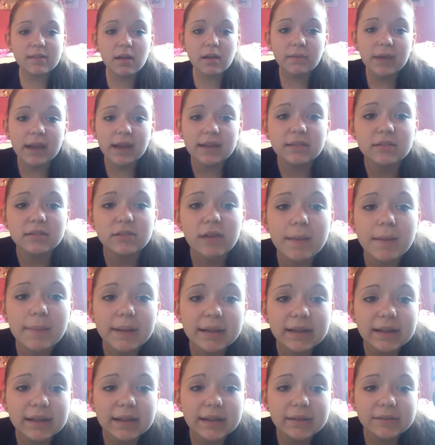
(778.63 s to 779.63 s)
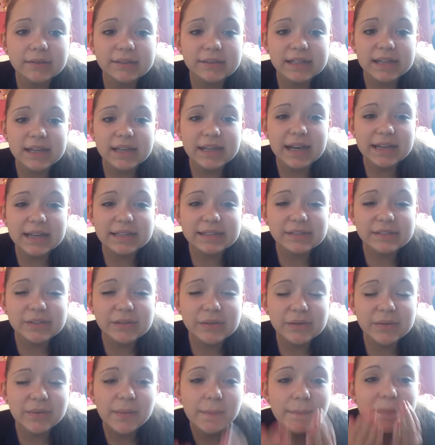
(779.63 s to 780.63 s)
comment, rate, subscribe, and I'll see you guys
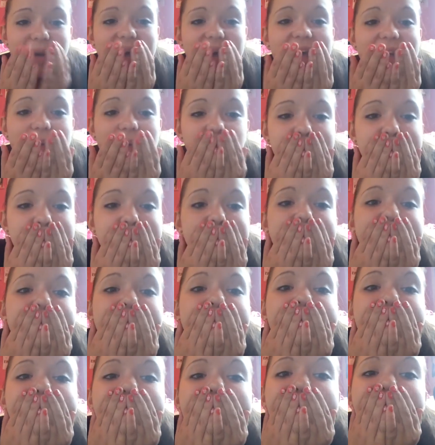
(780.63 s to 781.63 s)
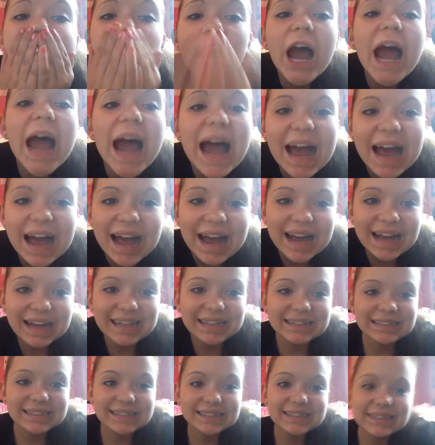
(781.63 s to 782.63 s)
soon. Bye.
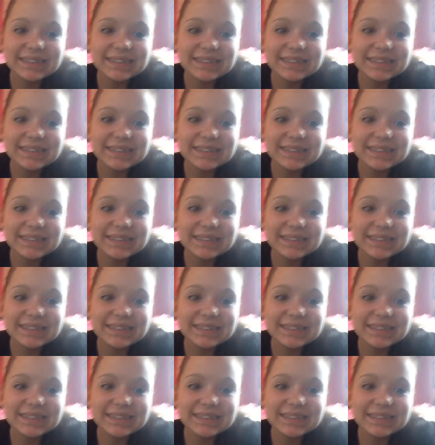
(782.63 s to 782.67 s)
Mwah!